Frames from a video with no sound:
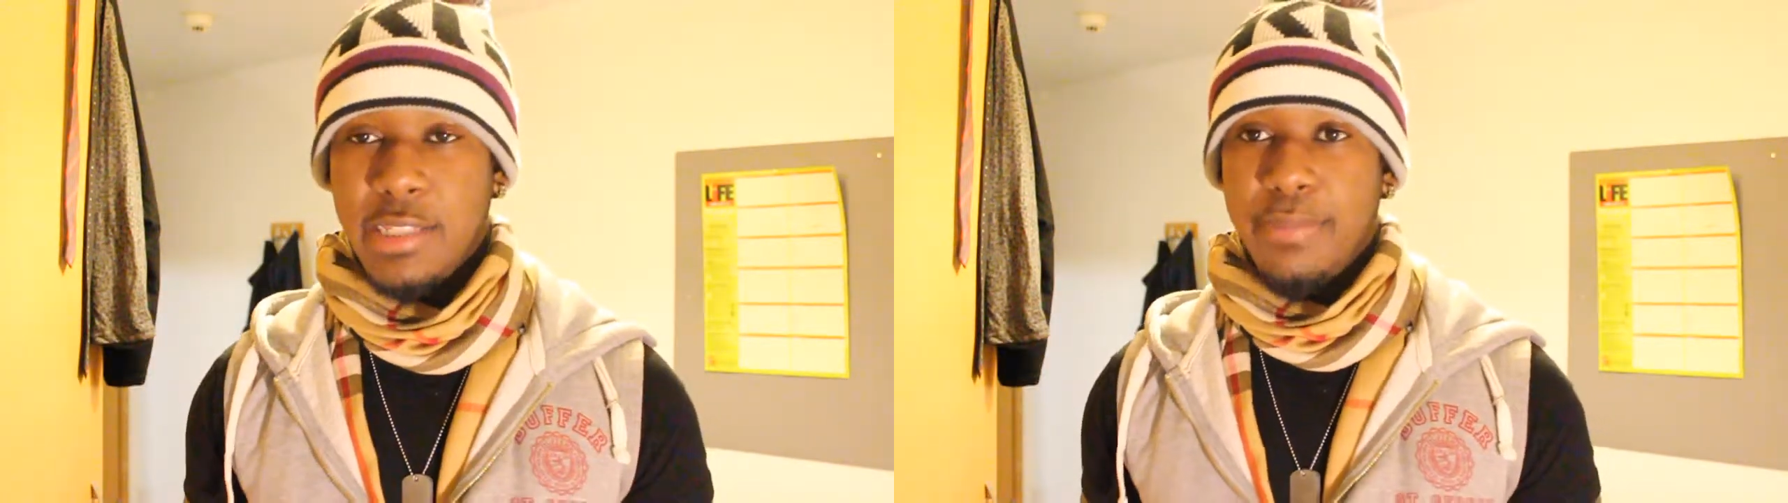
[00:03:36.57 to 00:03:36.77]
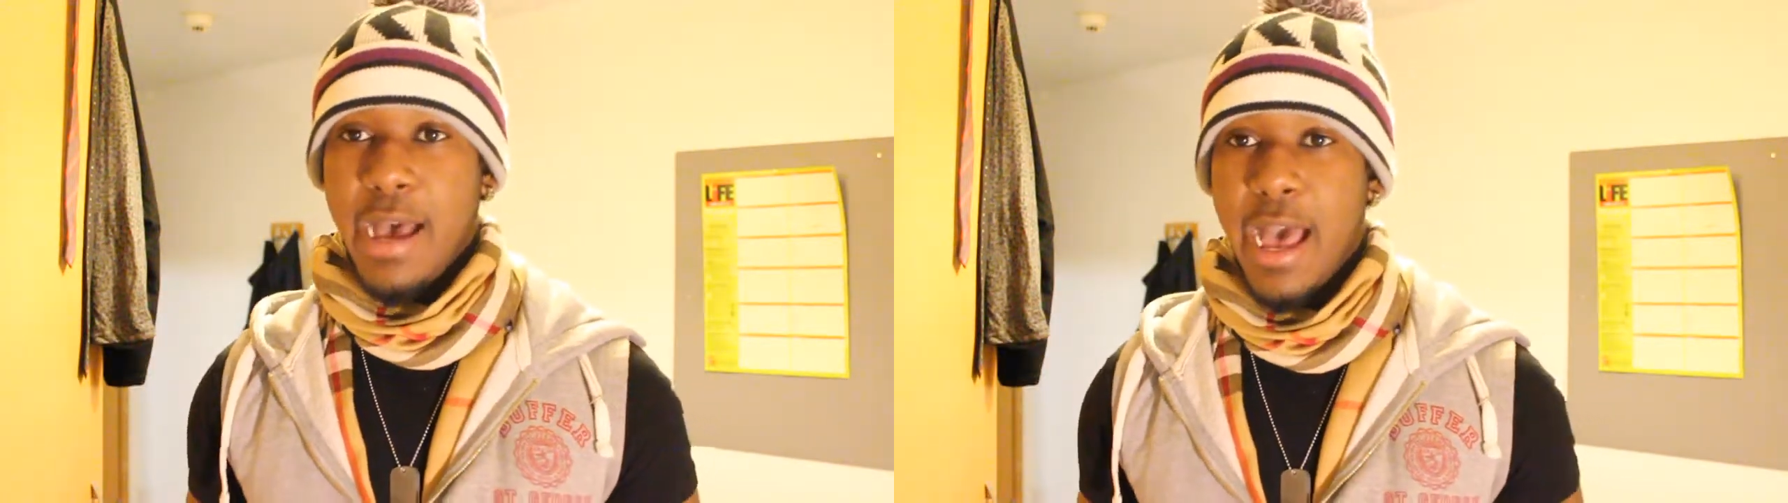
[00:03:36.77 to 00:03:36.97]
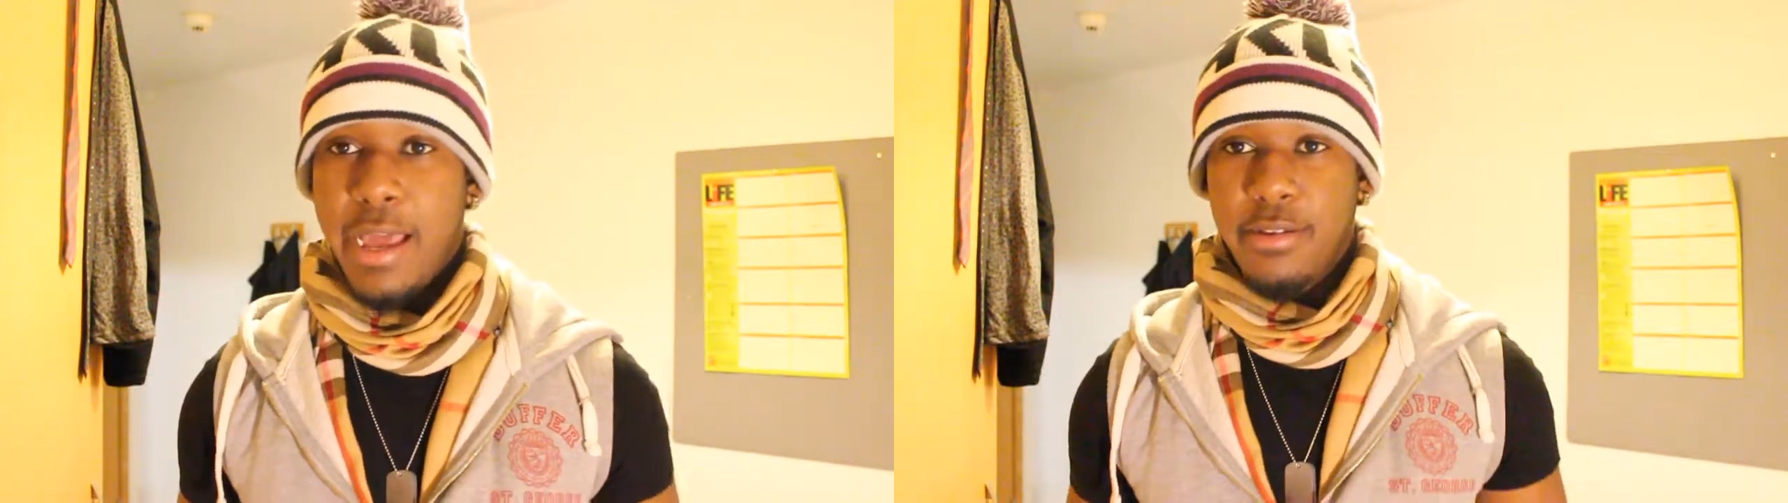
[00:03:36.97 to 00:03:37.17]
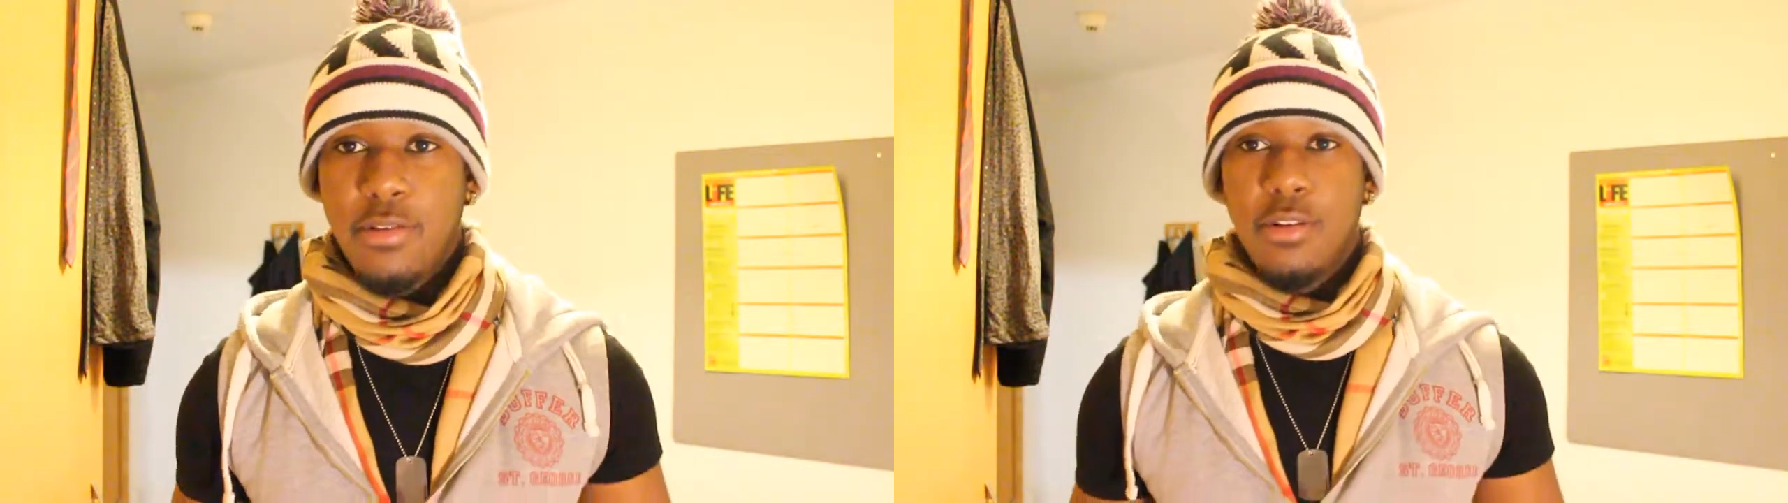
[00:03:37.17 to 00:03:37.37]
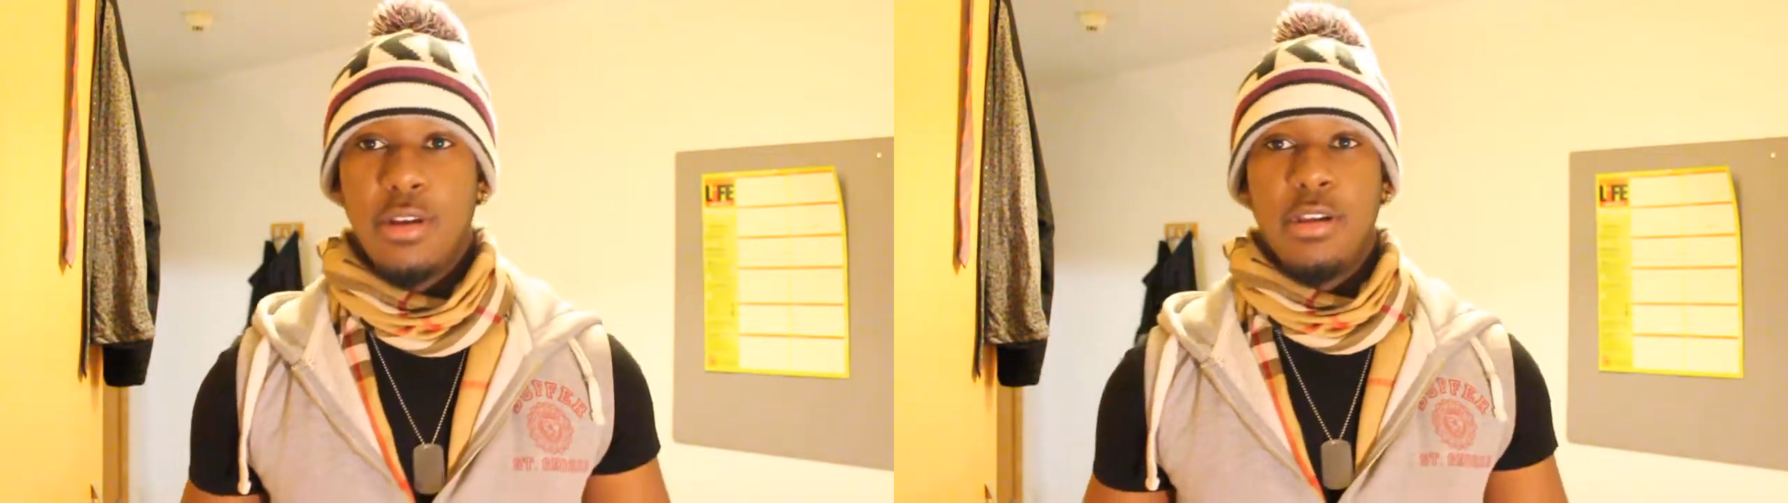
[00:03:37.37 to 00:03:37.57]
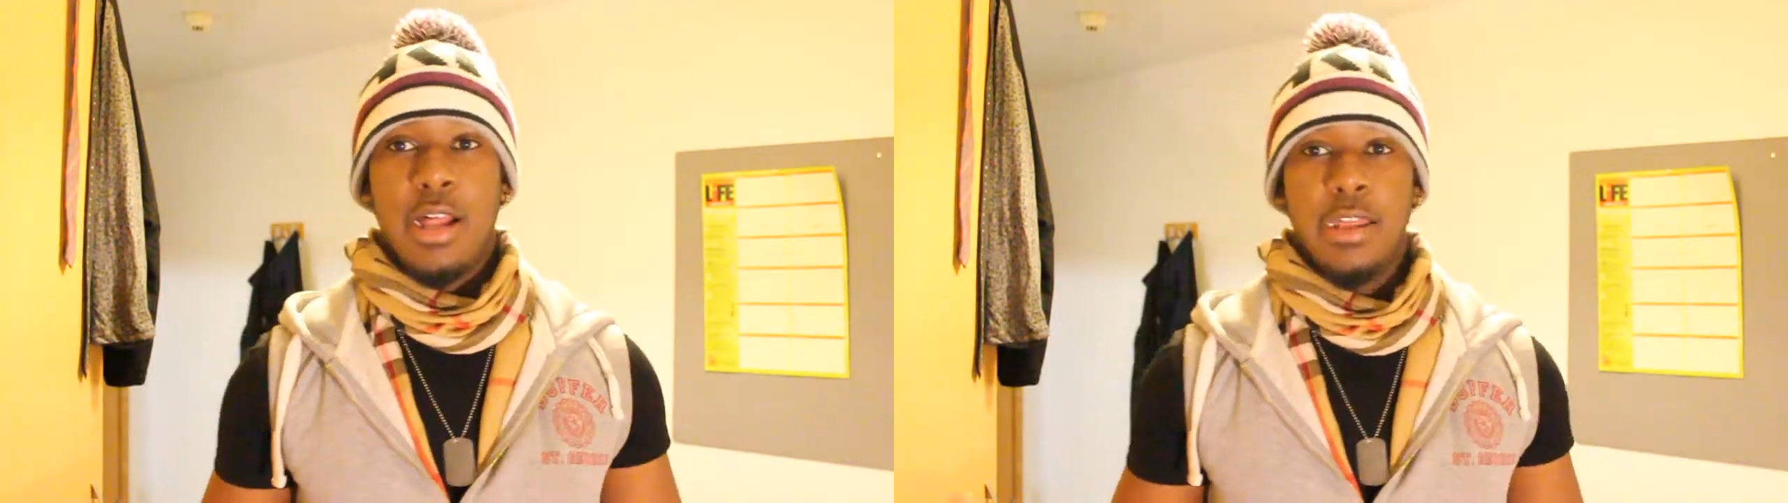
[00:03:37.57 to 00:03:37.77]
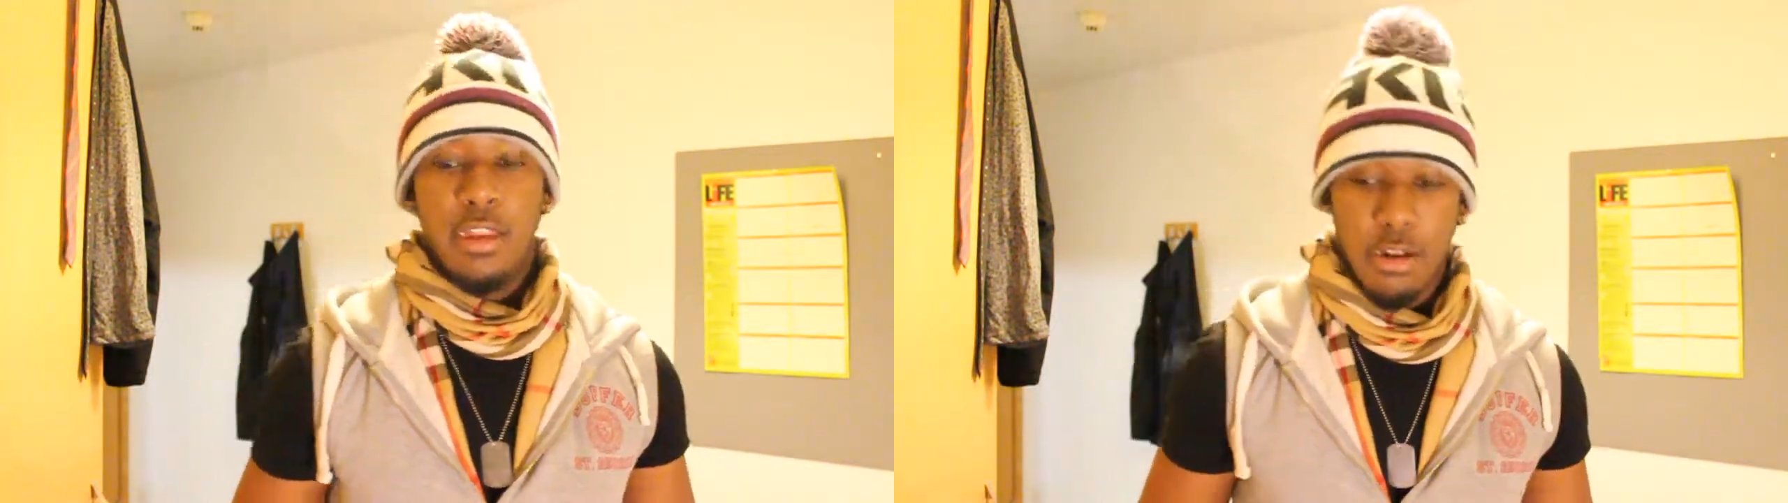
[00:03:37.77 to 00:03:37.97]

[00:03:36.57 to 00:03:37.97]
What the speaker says: but I had all of like the